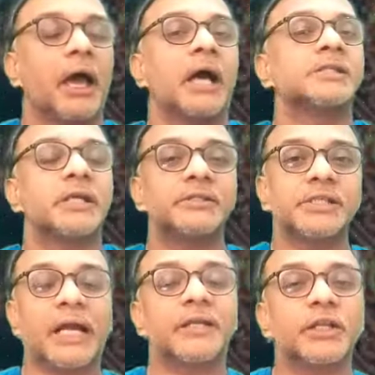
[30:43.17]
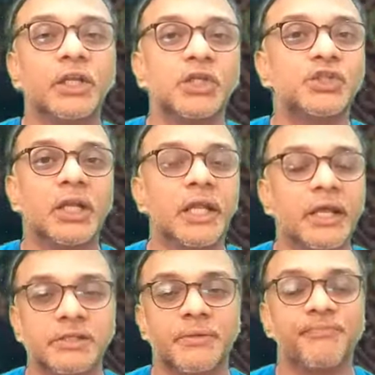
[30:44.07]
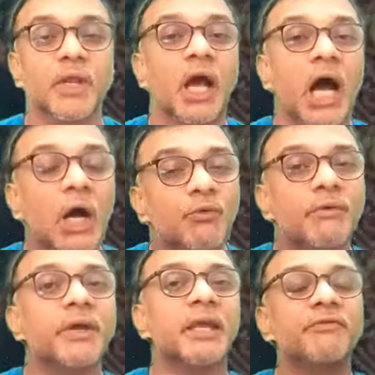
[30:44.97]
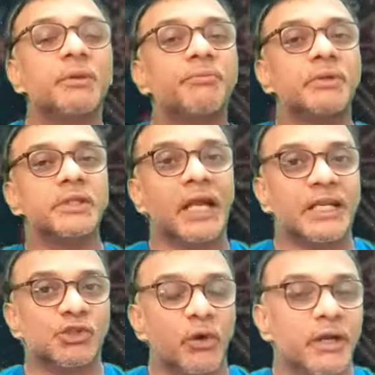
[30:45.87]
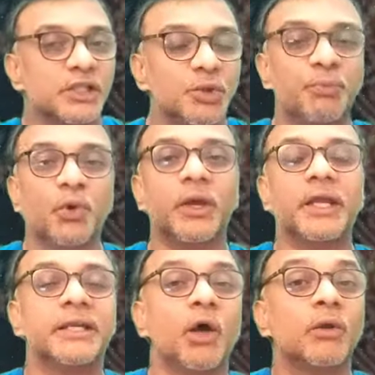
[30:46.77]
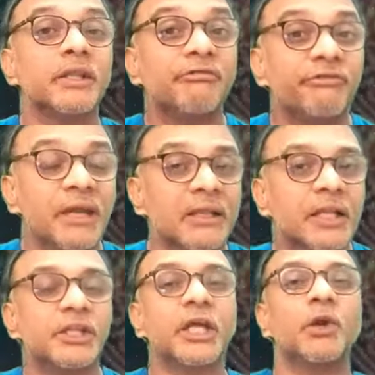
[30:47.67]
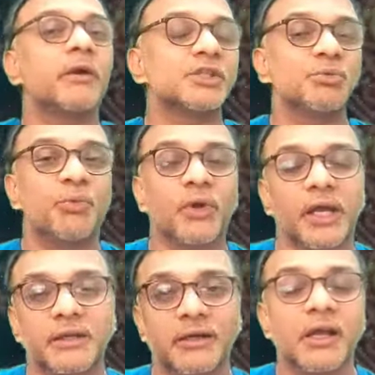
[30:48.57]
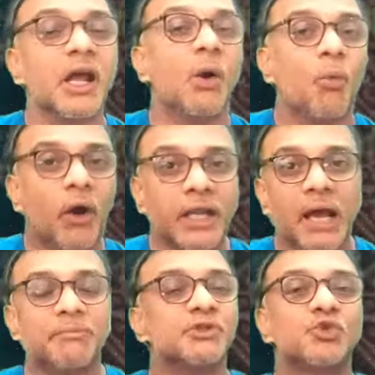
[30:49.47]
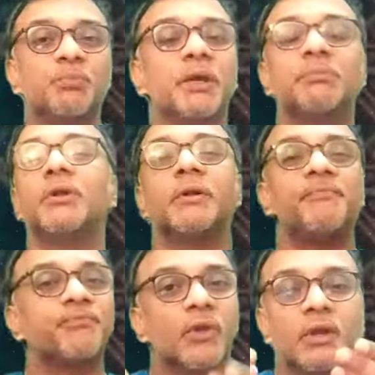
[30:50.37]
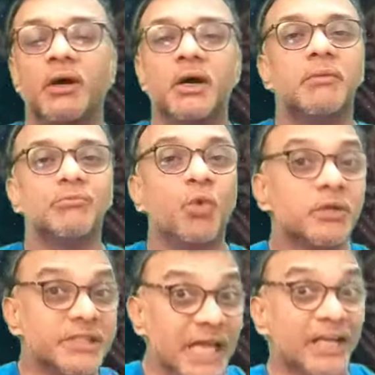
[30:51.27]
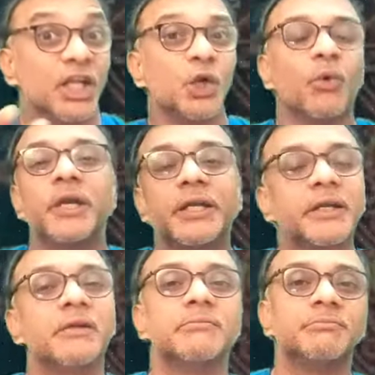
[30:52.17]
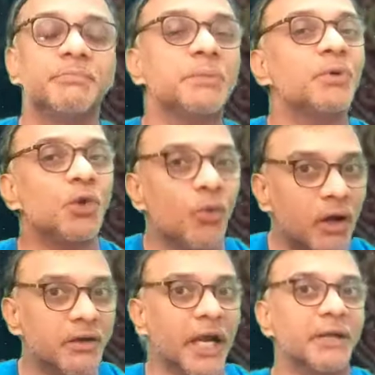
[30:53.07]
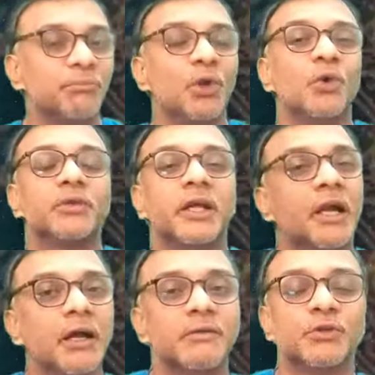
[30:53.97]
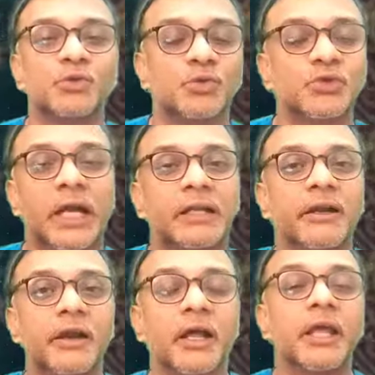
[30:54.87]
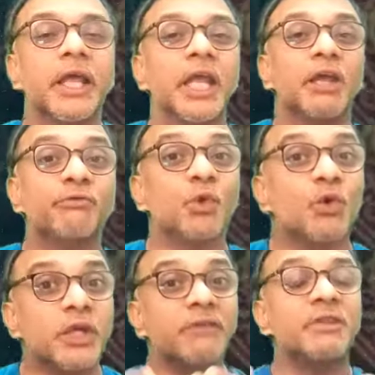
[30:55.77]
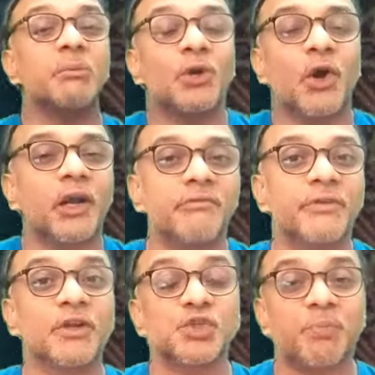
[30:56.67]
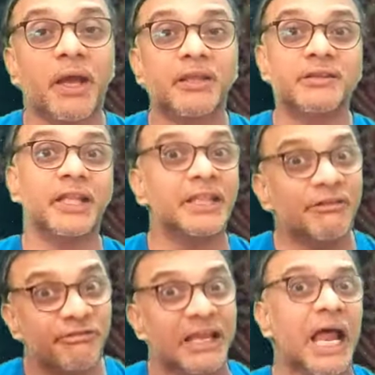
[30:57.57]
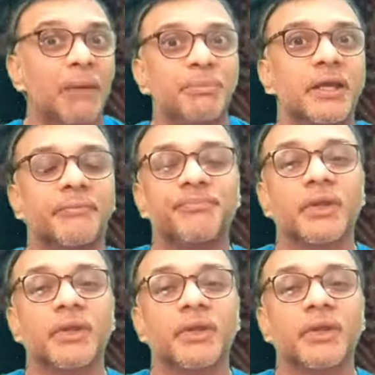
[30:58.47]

as Saturn initially is. However, if that is not reciprocated, or they feel that they are not reciprocated, what happens to people who are Saturn oriented, people who are right below the rung, the societal rung? If you give them a lot of respect, then they feel happy.